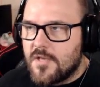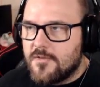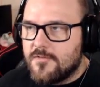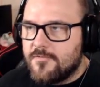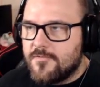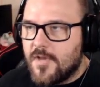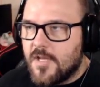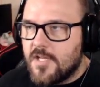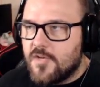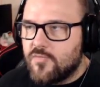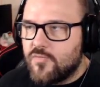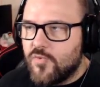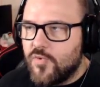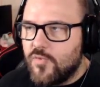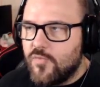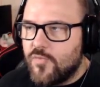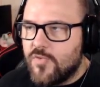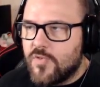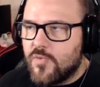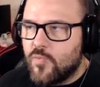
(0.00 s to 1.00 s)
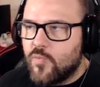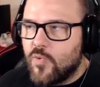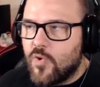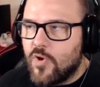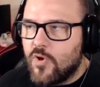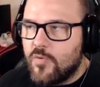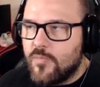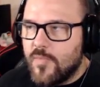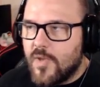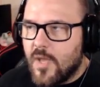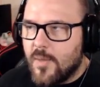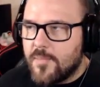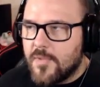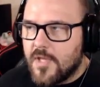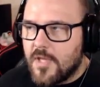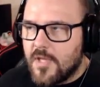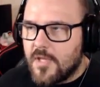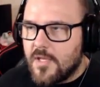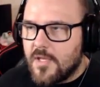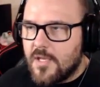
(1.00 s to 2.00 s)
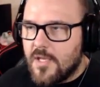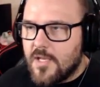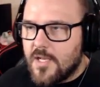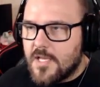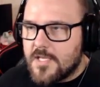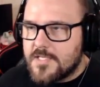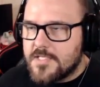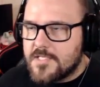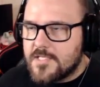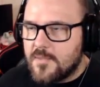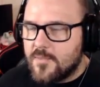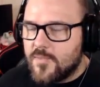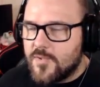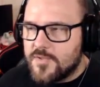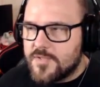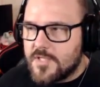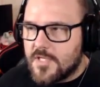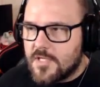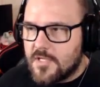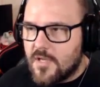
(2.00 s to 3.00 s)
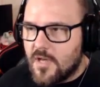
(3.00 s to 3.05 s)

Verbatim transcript: Find a room with a wall map. It has symbols and a